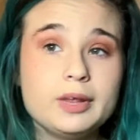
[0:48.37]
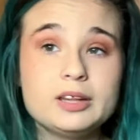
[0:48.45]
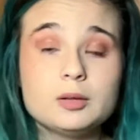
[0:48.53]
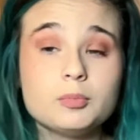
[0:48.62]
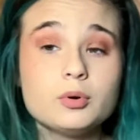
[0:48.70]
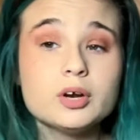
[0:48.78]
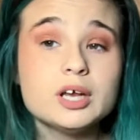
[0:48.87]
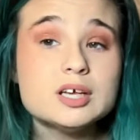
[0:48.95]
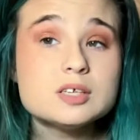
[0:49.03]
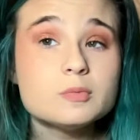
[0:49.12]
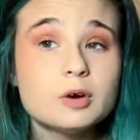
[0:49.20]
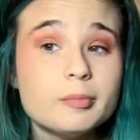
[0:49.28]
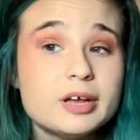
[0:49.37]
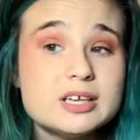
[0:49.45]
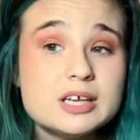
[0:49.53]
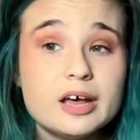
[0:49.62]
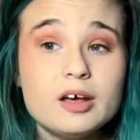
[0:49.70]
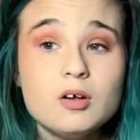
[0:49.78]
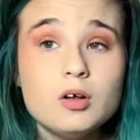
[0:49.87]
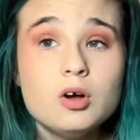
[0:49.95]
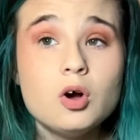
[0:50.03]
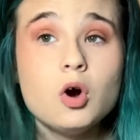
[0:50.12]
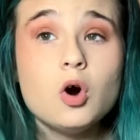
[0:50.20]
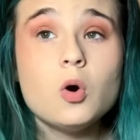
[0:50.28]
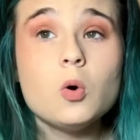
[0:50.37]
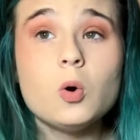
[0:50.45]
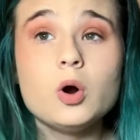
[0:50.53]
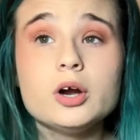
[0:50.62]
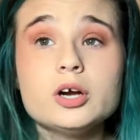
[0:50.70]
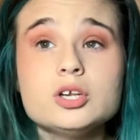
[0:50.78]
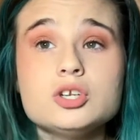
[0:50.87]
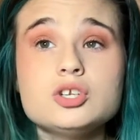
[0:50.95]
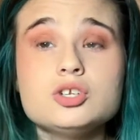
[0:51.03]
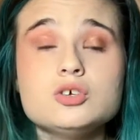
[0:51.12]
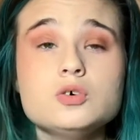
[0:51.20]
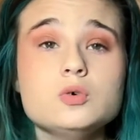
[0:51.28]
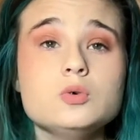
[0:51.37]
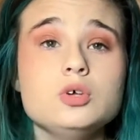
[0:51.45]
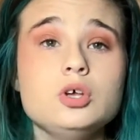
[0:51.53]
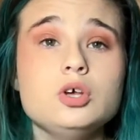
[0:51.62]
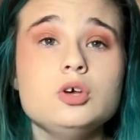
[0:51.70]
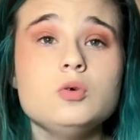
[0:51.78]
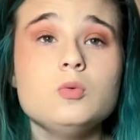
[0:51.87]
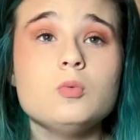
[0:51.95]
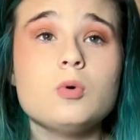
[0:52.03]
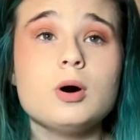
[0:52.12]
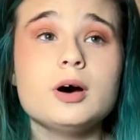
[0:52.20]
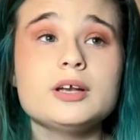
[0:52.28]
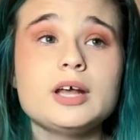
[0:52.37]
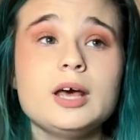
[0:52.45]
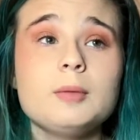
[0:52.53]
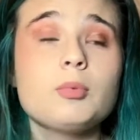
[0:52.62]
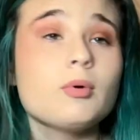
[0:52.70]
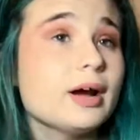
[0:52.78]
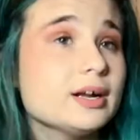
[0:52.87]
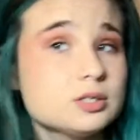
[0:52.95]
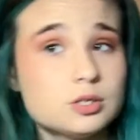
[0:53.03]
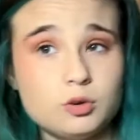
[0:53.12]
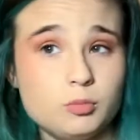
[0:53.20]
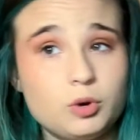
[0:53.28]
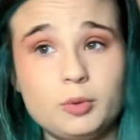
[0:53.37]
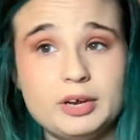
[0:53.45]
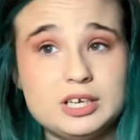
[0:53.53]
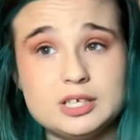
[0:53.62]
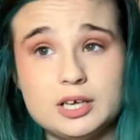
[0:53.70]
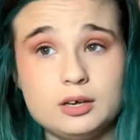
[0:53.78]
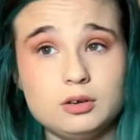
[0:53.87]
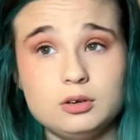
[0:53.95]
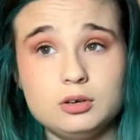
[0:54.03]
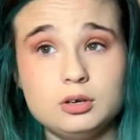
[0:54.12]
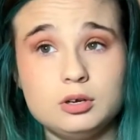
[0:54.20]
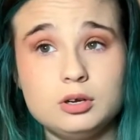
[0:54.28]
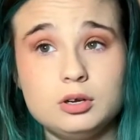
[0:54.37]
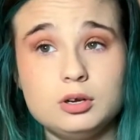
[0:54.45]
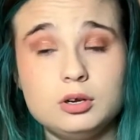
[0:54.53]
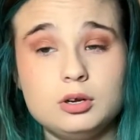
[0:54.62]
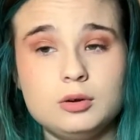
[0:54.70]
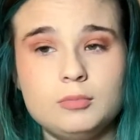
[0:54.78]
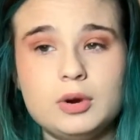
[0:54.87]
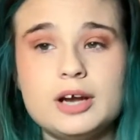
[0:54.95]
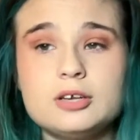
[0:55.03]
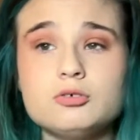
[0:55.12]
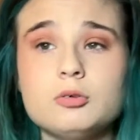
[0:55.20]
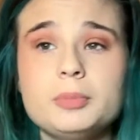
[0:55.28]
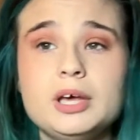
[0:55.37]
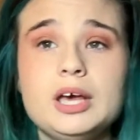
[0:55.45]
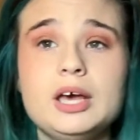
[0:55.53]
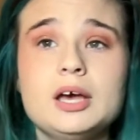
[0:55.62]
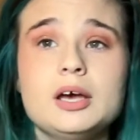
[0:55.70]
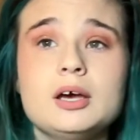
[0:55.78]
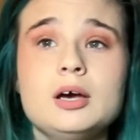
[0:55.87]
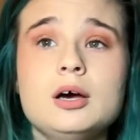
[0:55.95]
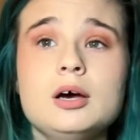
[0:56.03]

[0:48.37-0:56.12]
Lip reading: the prettiest mermaid tail, or do you want a practical mermaid tail? Practical being